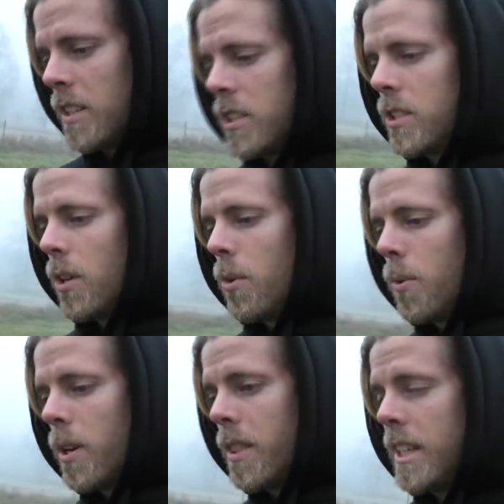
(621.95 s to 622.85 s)

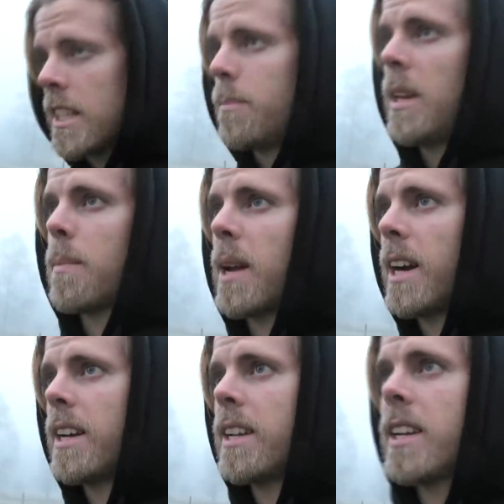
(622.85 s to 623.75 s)
So this can be
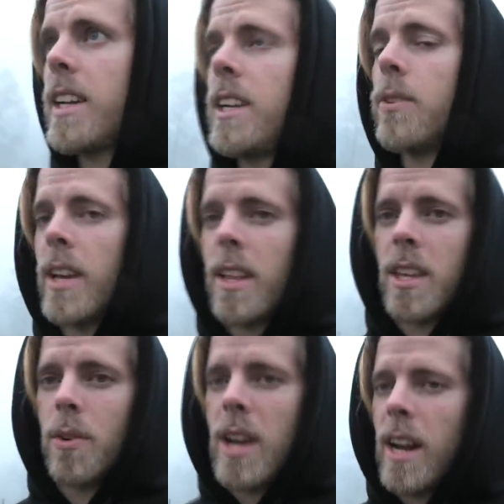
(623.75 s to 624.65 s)
applied into
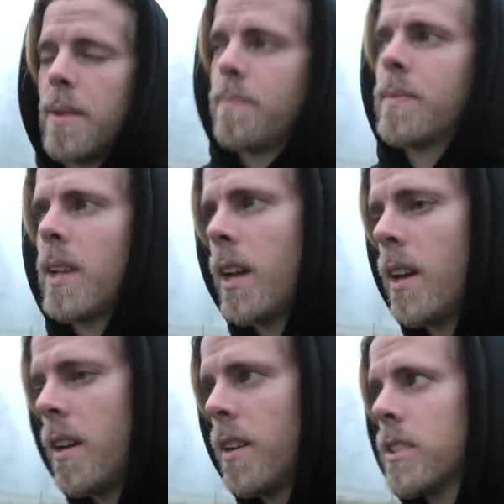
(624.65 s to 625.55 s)
anything really.
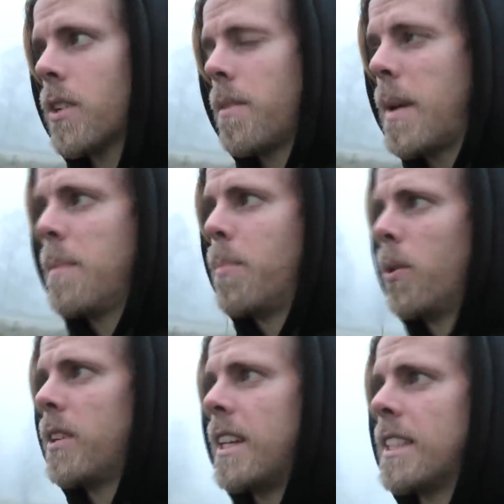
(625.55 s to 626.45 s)
So the main
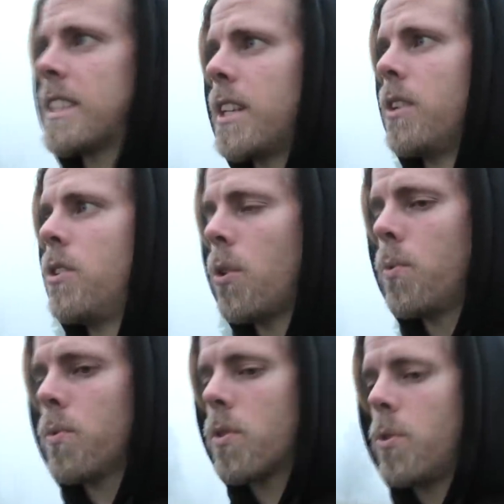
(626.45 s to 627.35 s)
point is,
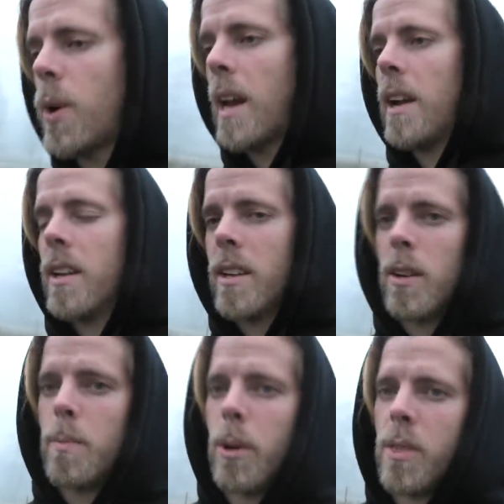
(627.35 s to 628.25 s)
don't dwell
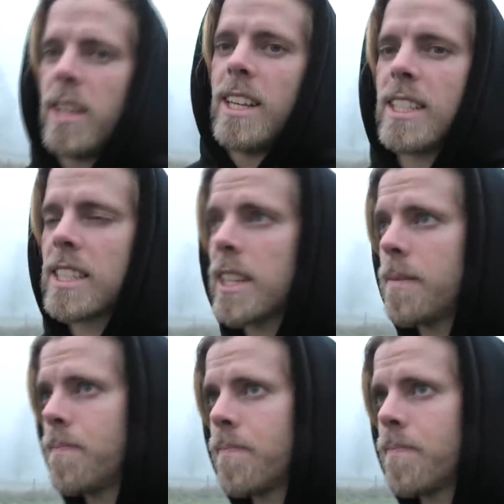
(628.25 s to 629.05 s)
upon these